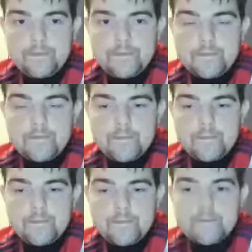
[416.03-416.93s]
every game.
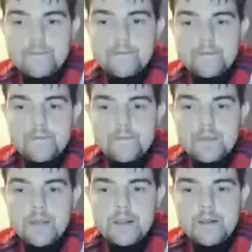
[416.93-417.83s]

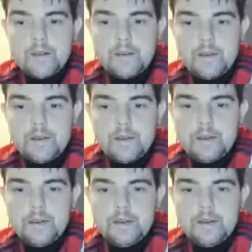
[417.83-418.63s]
They're still learning.